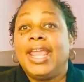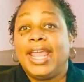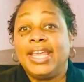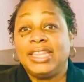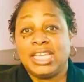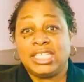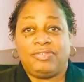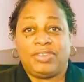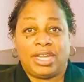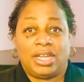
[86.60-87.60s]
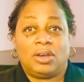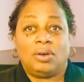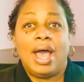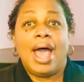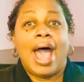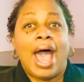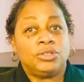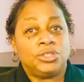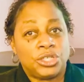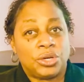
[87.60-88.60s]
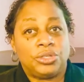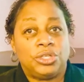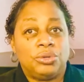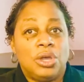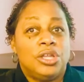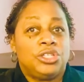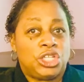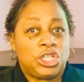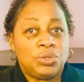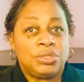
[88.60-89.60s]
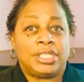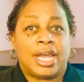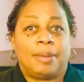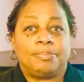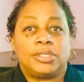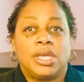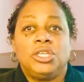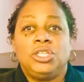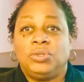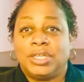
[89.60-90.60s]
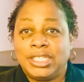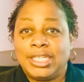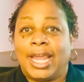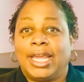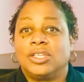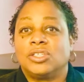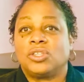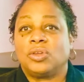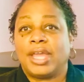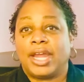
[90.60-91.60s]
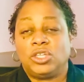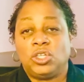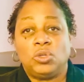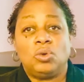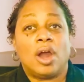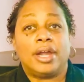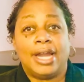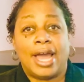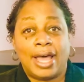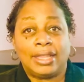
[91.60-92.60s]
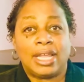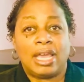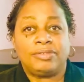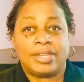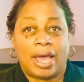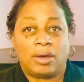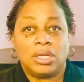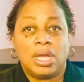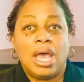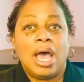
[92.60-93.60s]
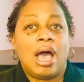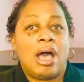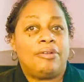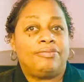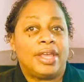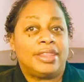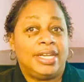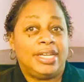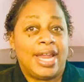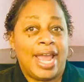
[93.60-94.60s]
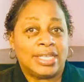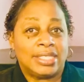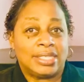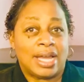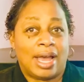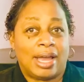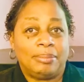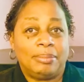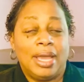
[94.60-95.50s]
In this video, I'll show you 2 steps you can take so that you are not left out of the next time